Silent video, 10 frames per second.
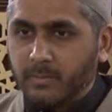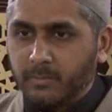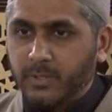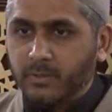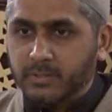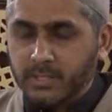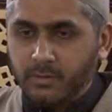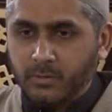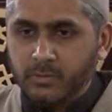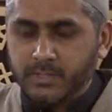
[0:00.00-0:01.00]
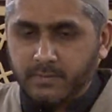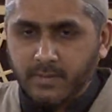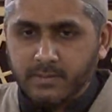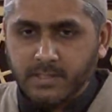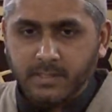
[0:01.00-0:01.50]
Because he knows that
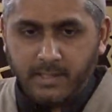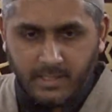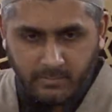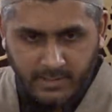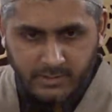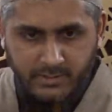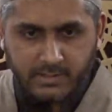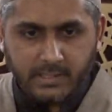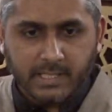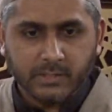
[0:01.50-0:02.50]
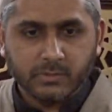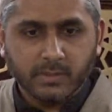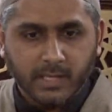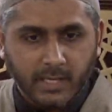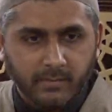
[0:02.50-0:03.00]
there's an image that he has to
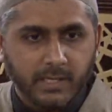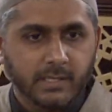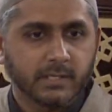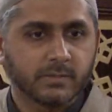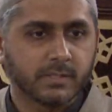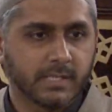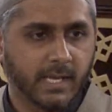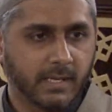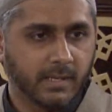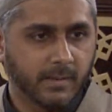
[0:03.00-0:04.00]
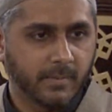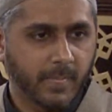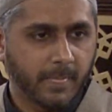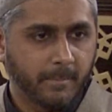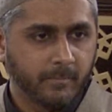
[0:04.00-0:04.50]
carry in his society.
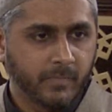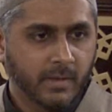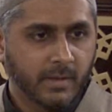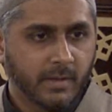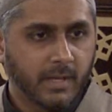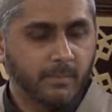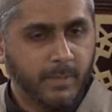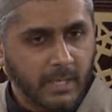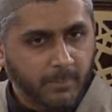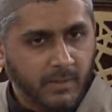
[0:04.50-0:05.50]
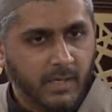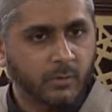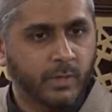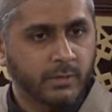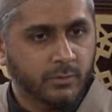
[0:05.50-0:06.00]
And people are
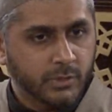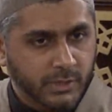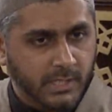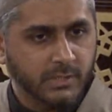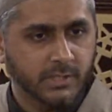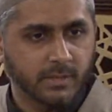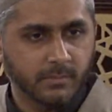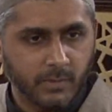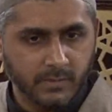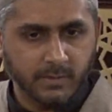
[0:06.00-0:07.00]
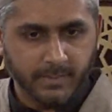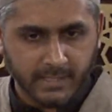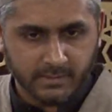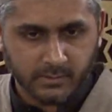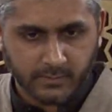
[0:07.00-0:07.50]
going to judge him on the
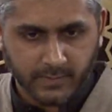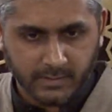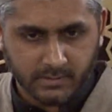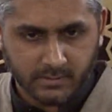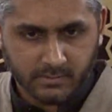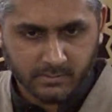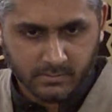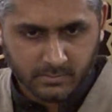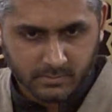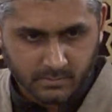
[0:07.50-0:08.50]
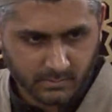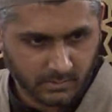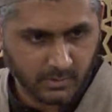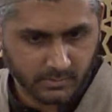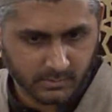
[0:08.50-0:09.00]
basis of his
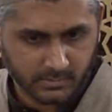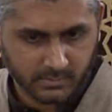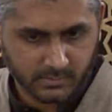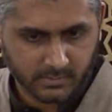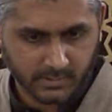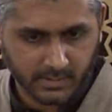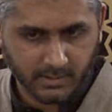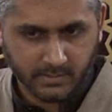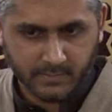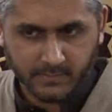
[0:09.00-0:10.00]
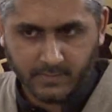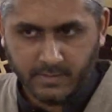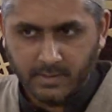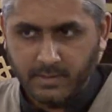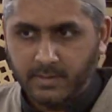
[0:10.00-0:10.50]
clothes. Sahih?
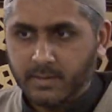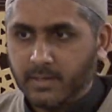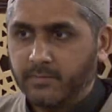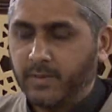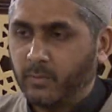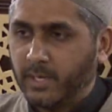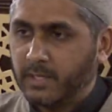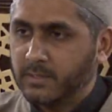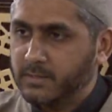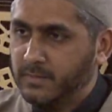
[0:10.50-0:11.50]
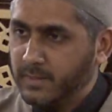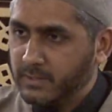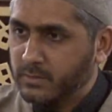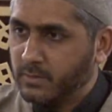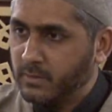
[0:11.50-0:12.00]
If he wears
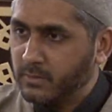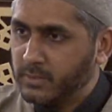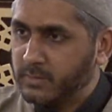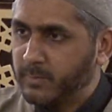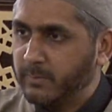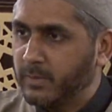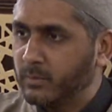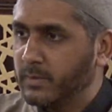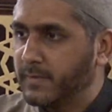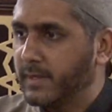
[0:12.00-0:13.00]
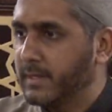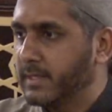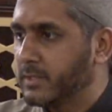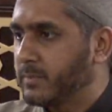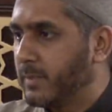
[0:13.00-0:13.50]
these clothes, people will think
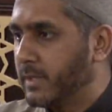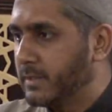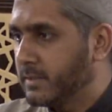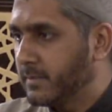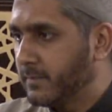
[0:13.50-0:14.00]
he's smart.